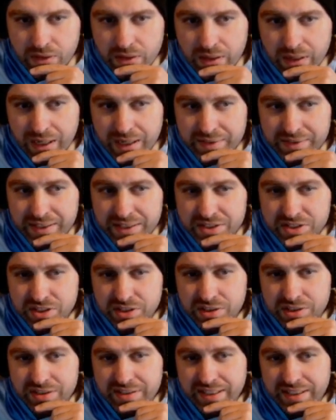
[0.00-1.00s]
And that's going
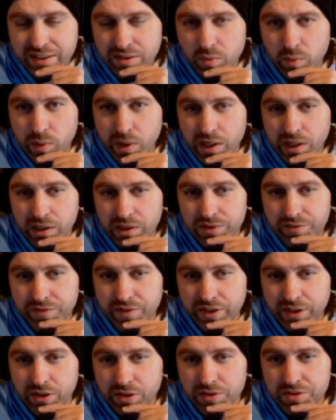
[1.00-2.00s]
to take a while if I
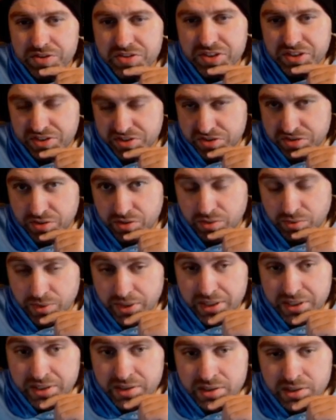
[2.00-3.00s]
go to 6-star,
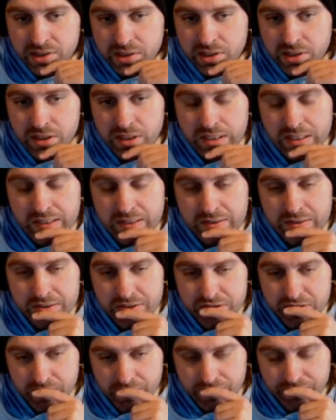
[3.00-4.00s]
right?
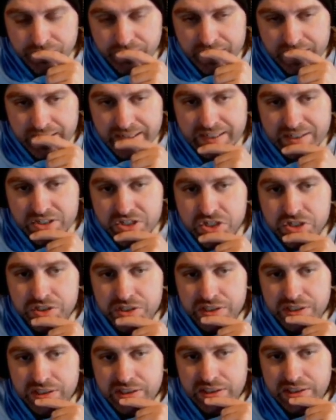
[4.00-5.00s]
So if I
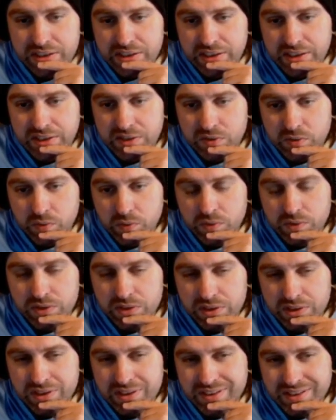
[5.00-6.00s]
actually ignored
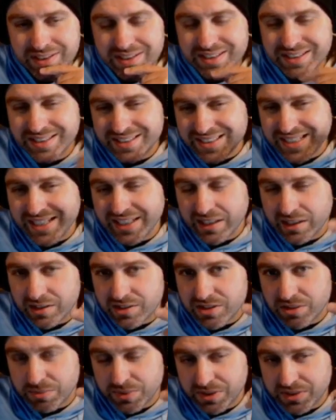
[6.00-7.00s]
taking
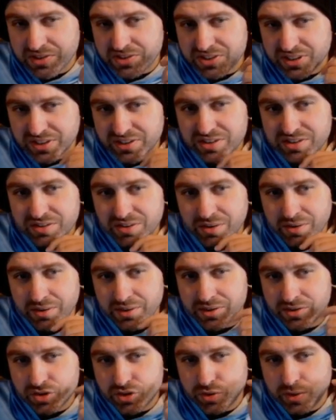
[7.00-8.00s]
something to 6-star
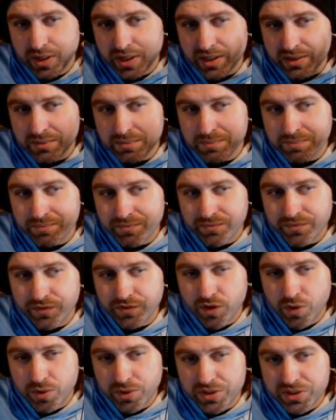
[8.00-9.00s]
and try to
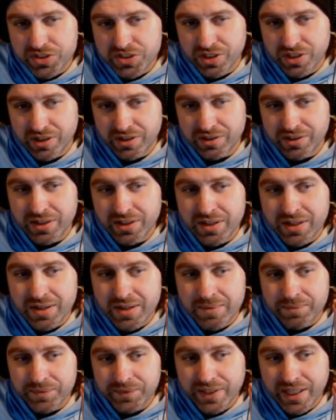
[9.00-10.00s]
focus on
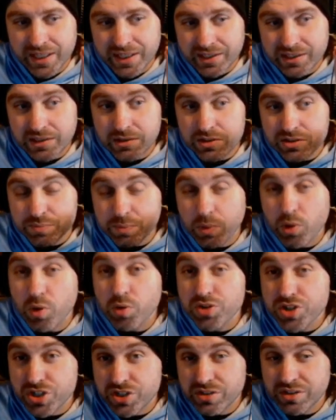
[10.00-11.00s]
getting these
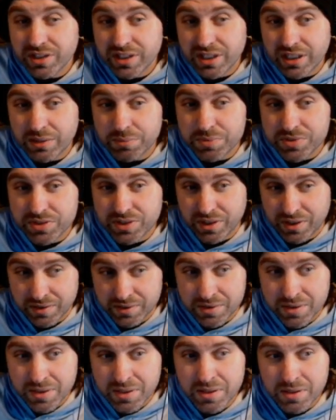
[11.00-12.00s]
potion keeps done,
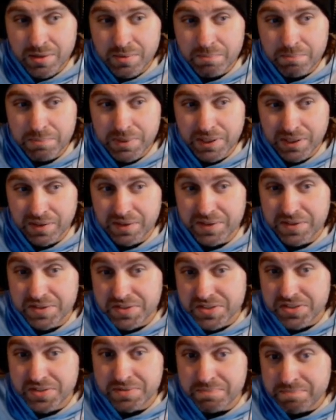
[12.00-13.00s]
because,